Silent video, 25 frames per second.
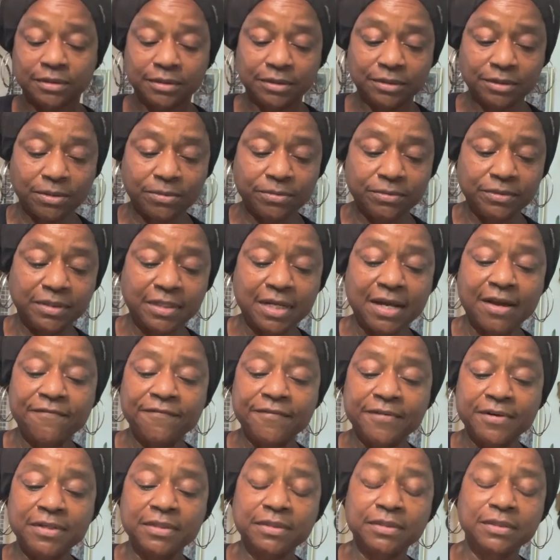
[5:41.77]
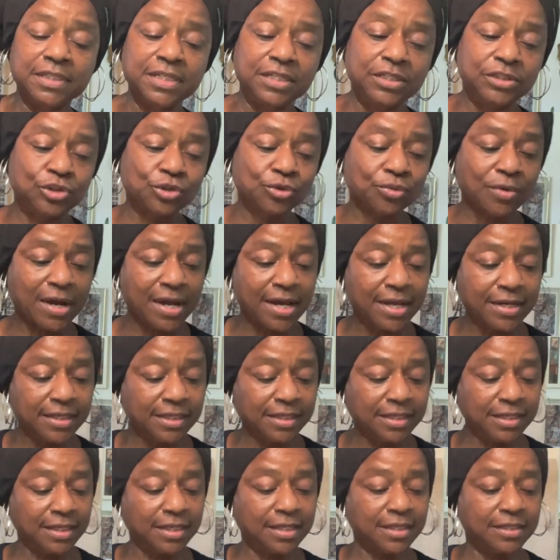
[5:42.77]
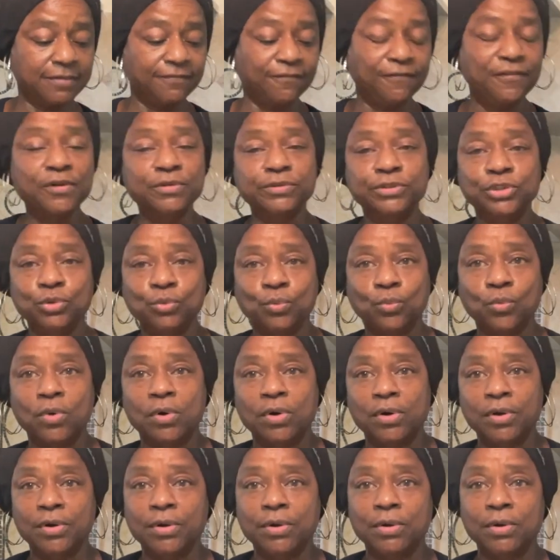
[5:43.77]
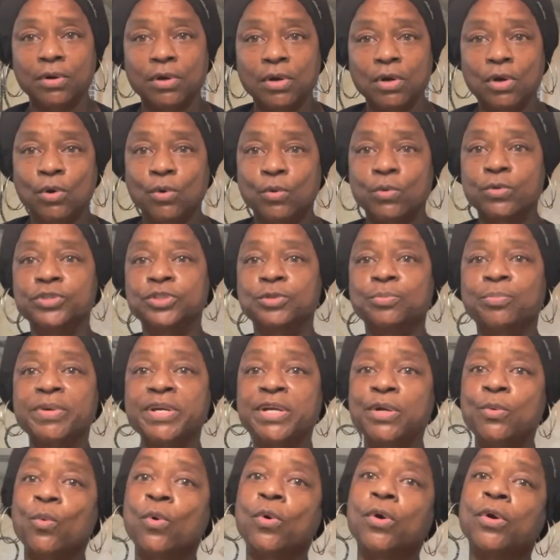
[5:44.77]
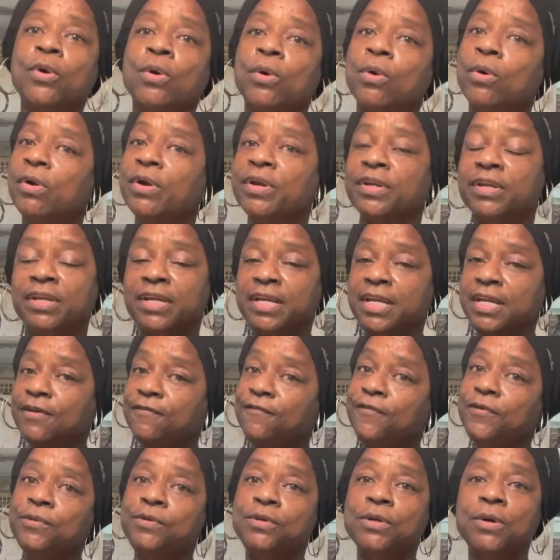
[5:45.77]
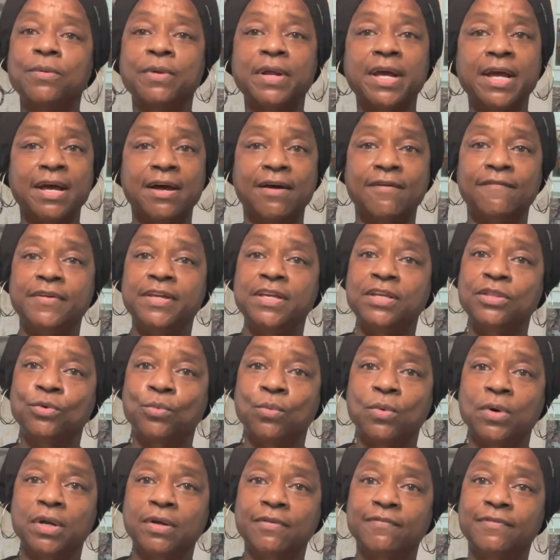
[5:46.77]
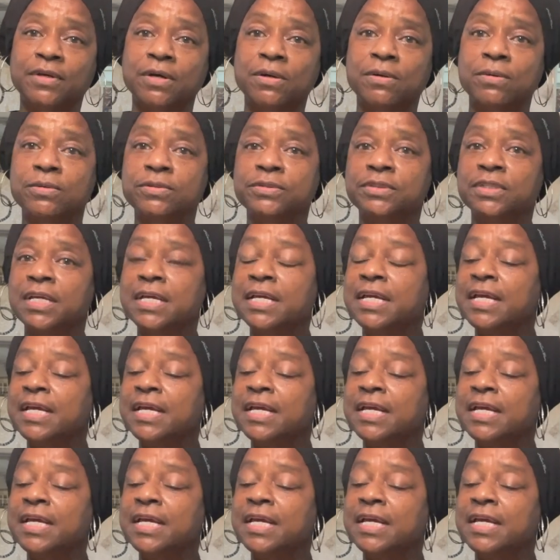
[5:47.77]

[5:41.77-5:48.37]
So definitely try to get filtered water or spring water, or if you don't have either one of those,